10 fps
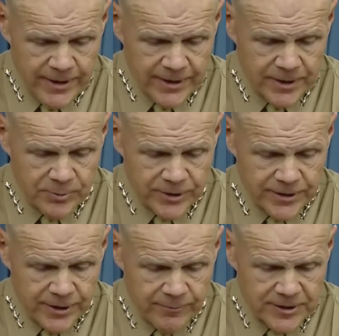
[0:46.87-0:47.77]
and
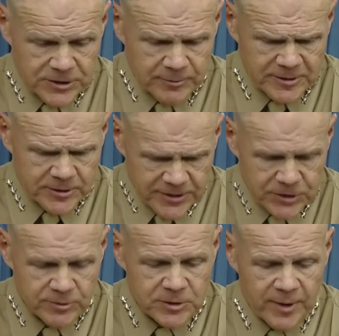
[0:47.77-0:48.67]
completely
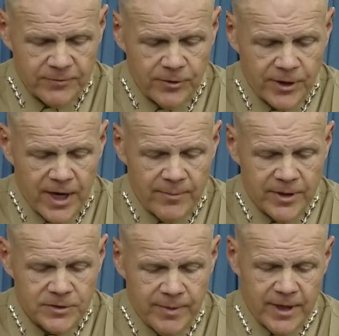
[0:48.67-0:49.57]
disrespectful
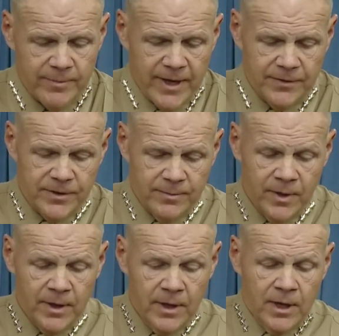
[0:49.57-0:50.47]
comments made about them,
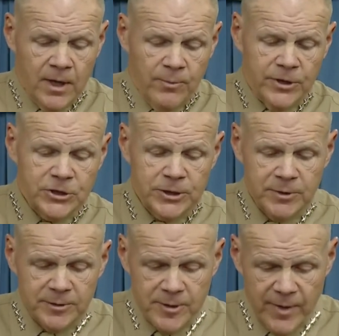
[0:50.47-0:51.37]

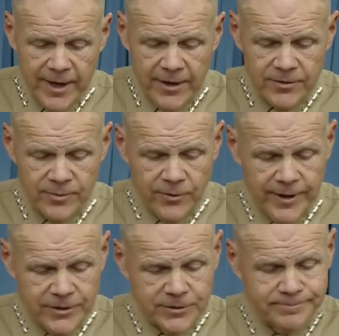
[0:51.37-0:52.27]
presumably by other
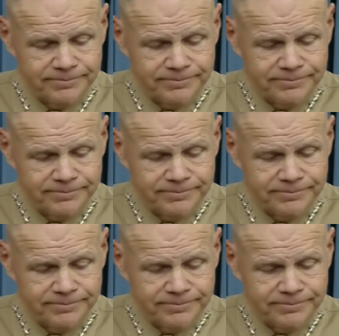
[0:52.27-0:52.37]
Marines.